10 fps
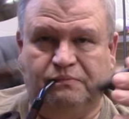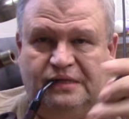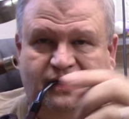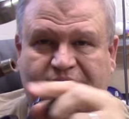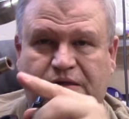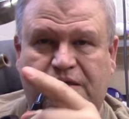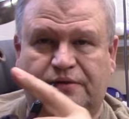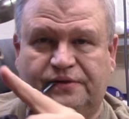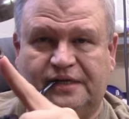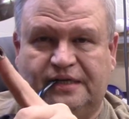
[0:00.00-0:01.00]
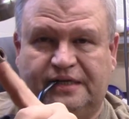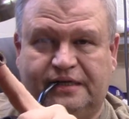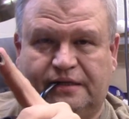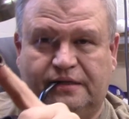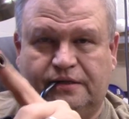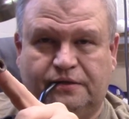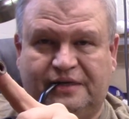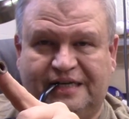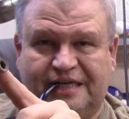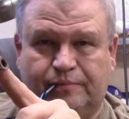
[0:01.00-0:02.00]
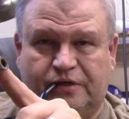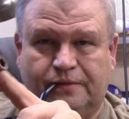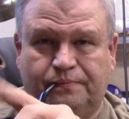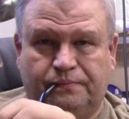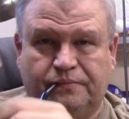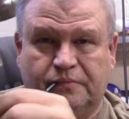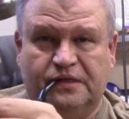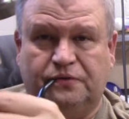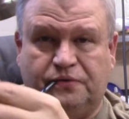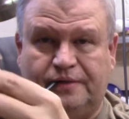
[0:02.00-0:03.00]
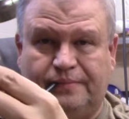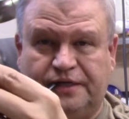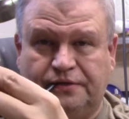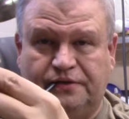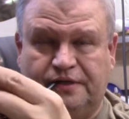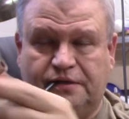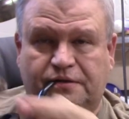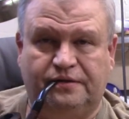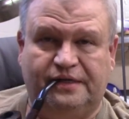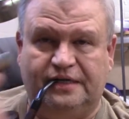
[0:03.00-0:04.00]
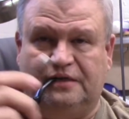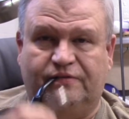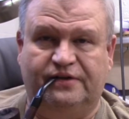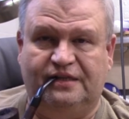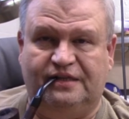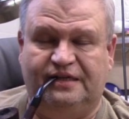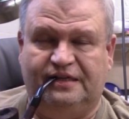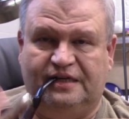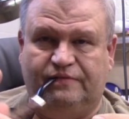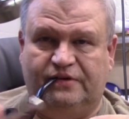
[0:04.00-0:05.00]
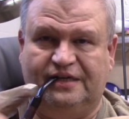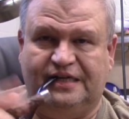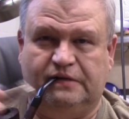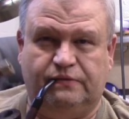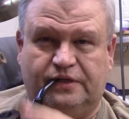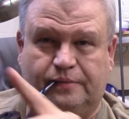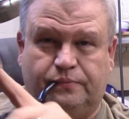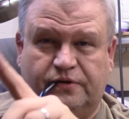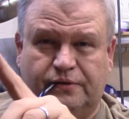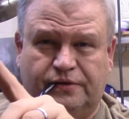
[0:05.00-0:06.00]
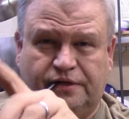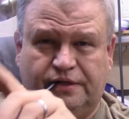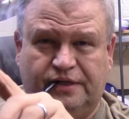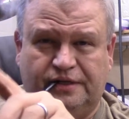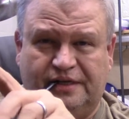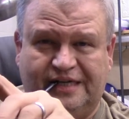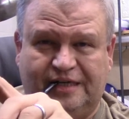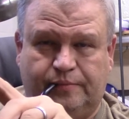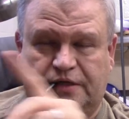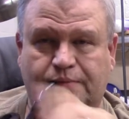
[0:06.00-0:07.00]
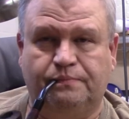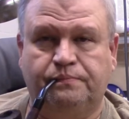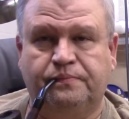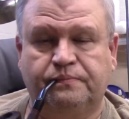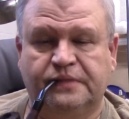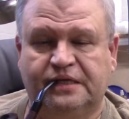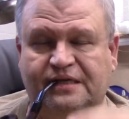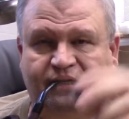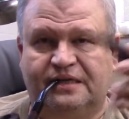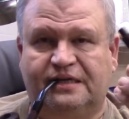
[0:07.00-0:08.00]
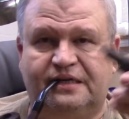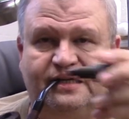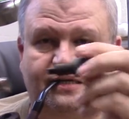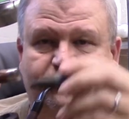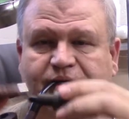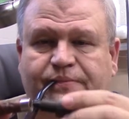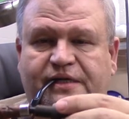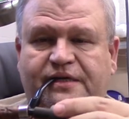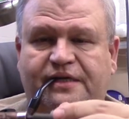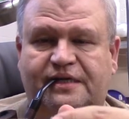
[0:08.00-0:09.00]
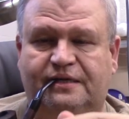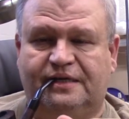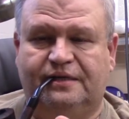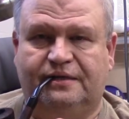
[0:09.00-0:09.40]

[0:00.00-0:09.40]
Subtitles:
and how close I can get to this diameter. So I measure this, and I go over to the lathe, and I very carefully approach this diameter. And then when I'm done, I